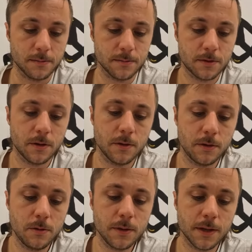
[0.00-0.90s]
So
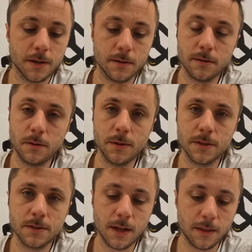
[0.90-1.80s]
you can
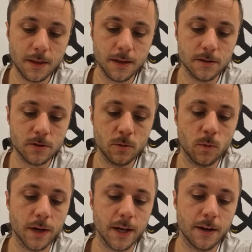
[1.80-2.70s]
set these to
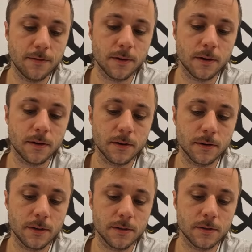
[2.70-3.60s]
whatever
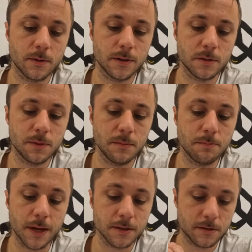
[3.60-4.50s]
is going to be
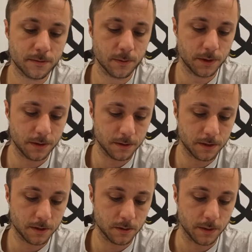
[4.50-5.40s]
best for your
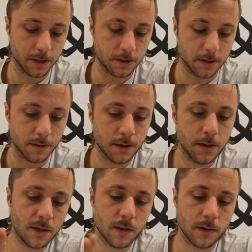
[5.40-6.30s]
situation.
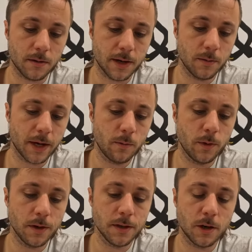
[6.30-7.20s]
I
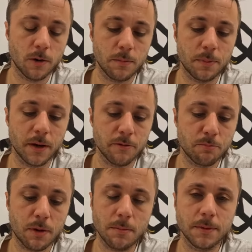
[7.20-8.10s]
wouldn't go above
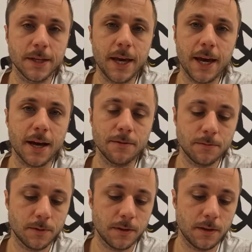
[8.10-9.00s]
probably half
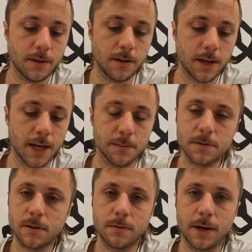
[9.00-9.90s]
what the
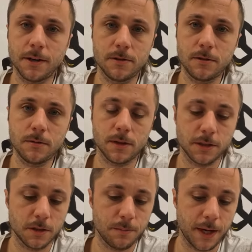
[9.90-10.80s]
amps are rated to on
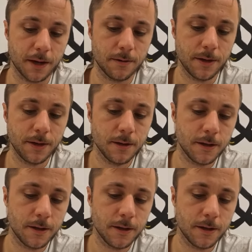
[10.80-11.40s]
your battery.